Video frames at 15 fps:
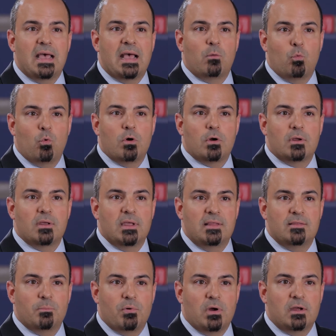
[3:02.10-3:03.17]
at work in
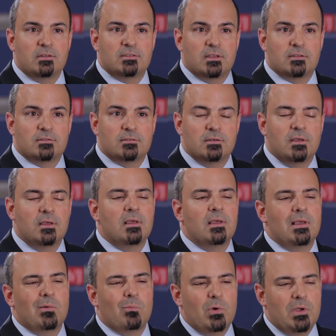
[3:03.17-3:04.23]
the process.
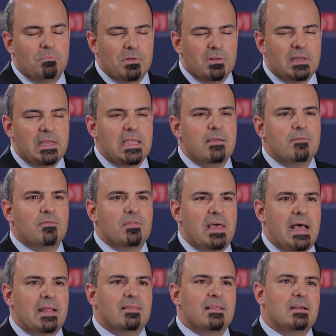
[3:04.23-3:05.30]
We believe
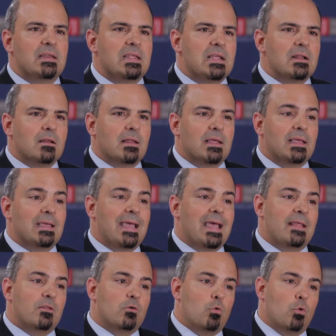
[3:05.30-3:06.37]
that the needling
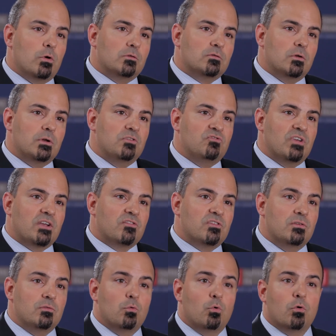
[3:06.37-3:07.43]
and the cortisone
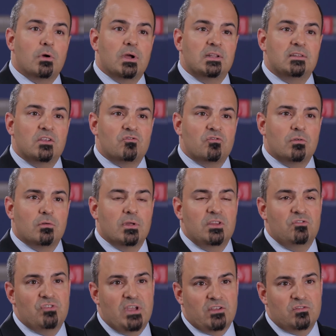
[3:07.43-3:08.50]
injection or additional
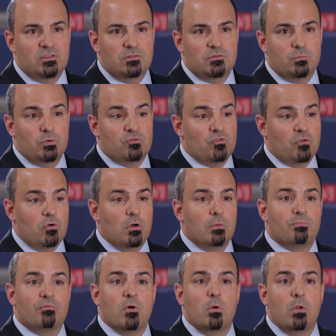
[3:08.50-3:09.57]
injections, which are called
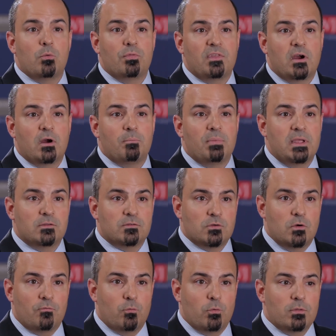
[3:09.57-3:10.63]
prolotherapy and
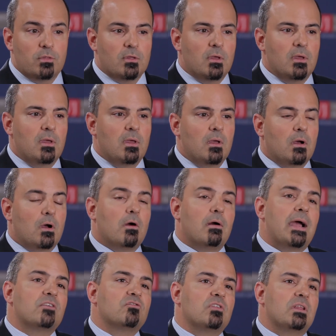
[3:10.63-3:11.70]
so forth, are
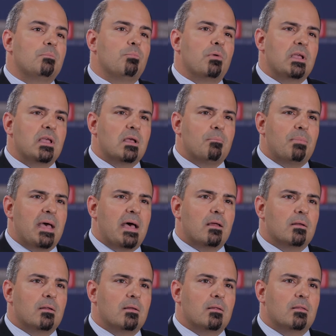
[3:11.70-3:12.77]
actually bringing
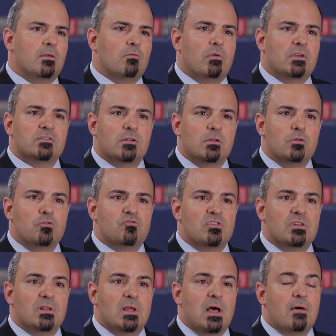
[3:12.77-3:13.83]
about the
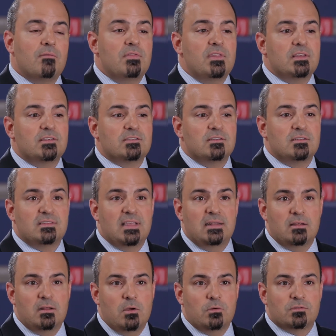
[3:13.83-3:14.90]
resolution of this
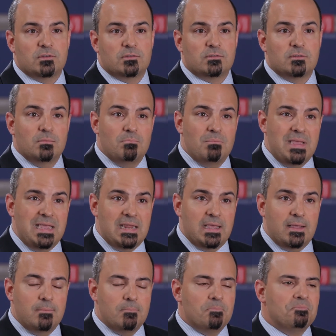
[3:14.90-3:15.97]
tendinosis, meaning